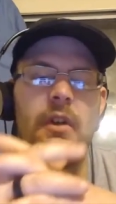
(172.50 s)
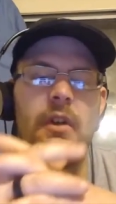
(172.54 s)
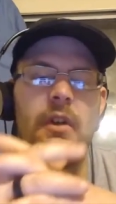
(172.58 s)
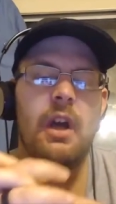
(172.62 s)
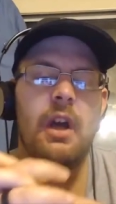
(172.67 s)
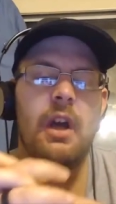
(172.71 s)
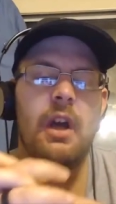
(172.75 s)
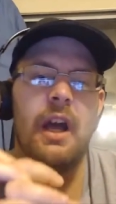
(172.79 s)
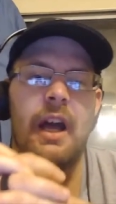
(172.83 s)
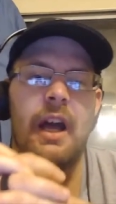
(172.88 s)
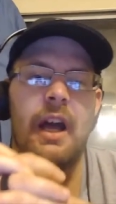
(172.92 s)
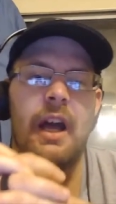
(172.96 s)

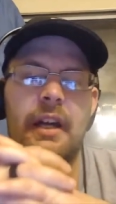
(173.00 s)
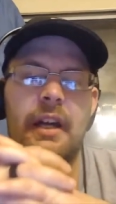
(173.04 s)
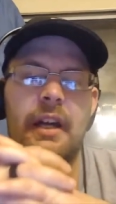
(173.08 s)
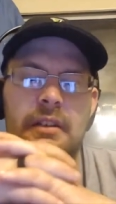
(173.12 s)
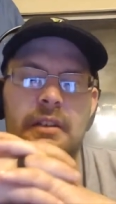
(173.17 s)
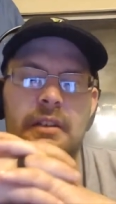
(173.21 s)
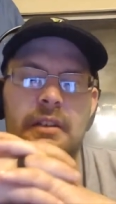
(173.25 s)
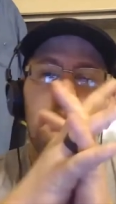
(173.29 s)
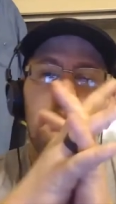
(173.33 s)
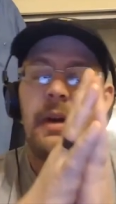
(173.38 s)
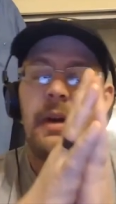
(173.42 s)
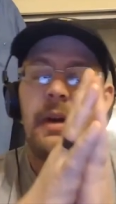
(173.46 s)
and
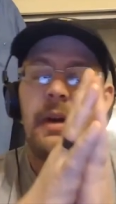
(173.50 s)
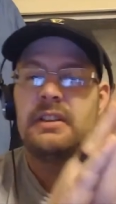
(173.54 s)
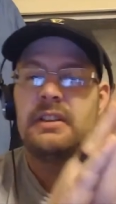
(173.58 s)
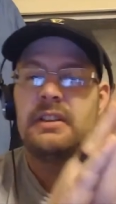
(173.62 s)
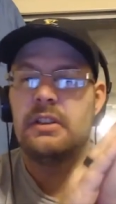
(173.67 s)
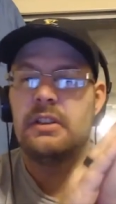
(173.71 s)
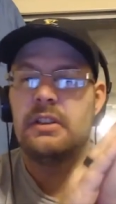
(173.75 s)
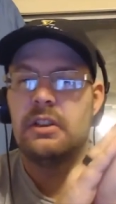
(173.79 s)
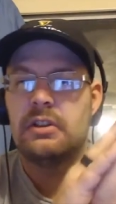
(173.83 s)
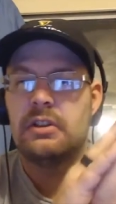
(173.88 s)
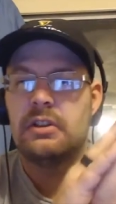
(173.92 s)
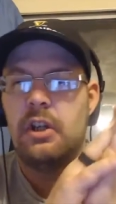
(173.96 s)
basically
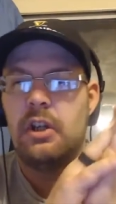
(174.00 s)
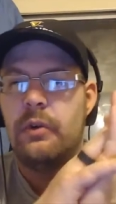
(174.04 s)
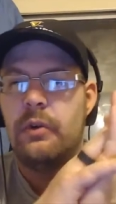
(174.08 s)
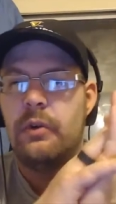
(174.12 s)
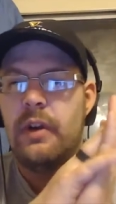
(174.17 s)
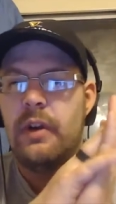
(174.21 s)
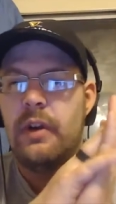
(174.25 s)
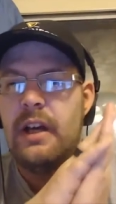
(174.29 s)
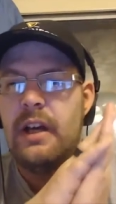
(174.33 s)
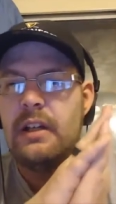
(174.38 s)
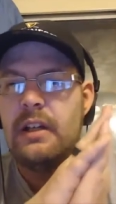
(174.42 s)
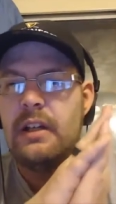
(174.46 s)
just glue
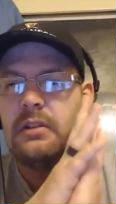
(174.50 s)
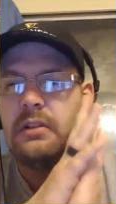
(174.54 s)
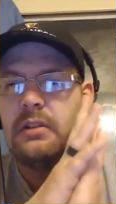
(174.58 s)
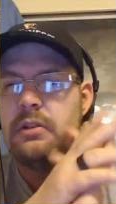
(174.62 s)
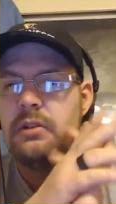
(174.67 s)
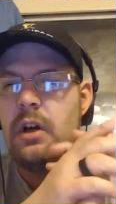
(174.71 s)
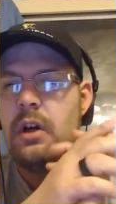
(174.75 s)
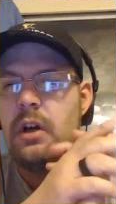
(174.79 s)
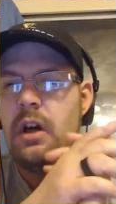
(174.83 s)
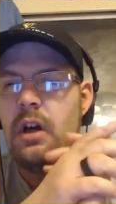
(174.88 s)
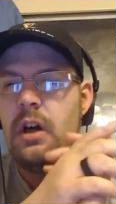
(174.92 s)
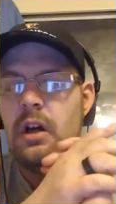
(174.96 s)
that
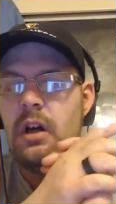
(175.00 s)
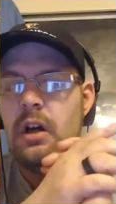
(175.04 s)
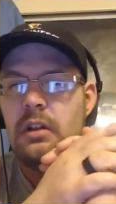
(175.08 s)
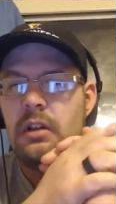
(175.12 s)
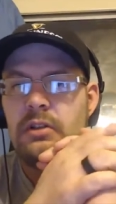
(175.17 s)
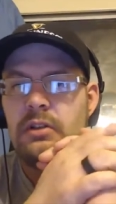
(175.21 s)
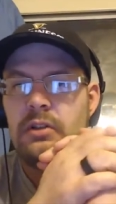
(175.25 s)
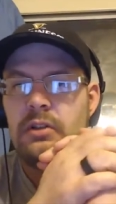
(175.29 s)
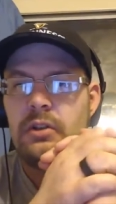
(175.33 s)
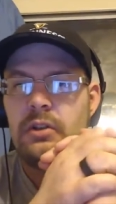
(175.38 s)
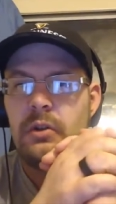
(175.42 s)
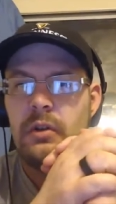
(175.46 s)
uh,
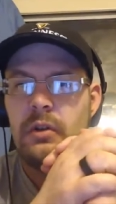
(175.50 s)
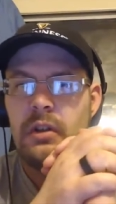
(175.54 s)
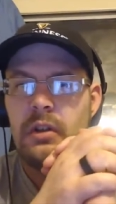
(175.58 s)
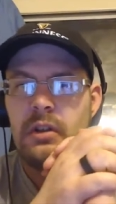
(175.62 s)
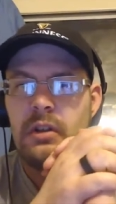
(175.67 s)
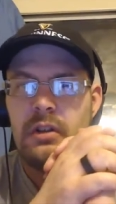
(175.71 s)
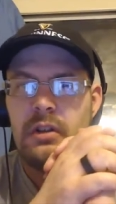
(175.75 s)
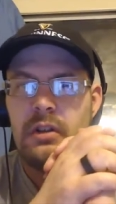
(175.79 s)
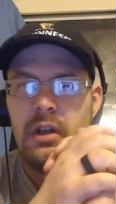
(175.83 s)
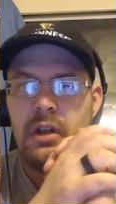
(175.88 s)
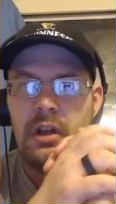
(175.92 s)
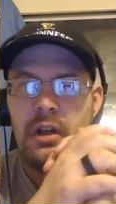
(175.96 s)
to a
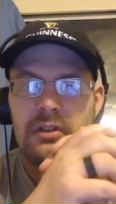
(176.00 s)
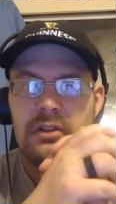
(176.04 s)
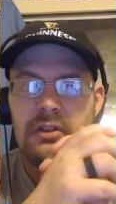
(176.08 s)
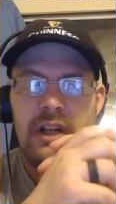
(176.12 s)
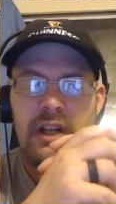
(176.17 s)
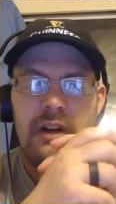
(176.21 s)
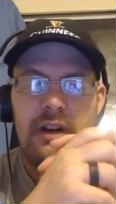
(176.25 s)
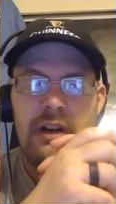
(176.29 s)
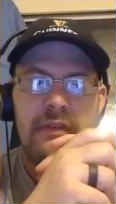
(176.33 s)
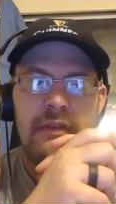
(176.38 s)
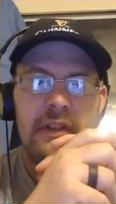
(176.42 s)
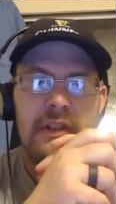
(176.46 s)
like a
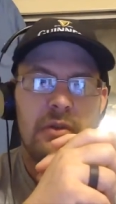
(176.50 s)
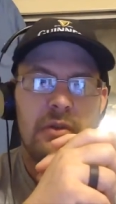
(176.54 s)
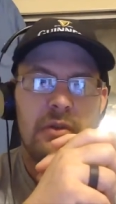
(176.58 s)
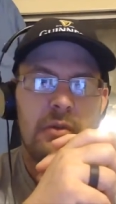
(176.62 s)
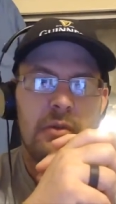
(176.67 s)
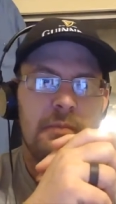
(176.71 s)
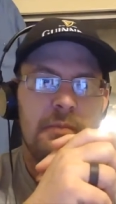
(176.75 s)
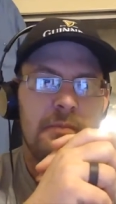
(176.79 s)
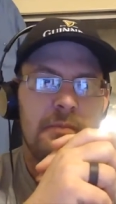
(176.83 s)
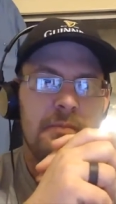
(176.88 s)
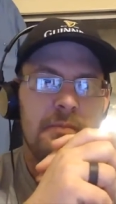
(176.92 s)
sacrificial